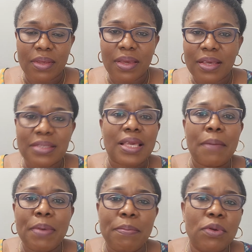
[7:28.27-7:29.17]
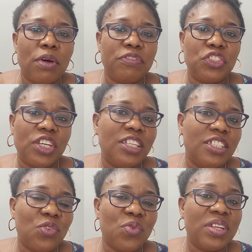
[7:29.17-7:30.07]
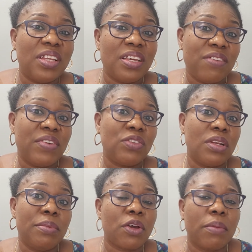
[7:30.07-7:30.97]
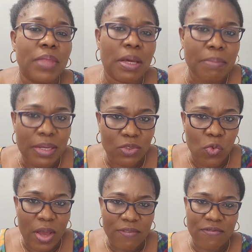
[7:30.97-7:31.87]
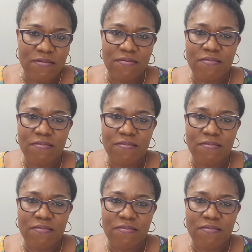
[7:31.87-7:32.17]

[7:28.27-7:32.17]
is capable of changing when they eventually become that man's wife.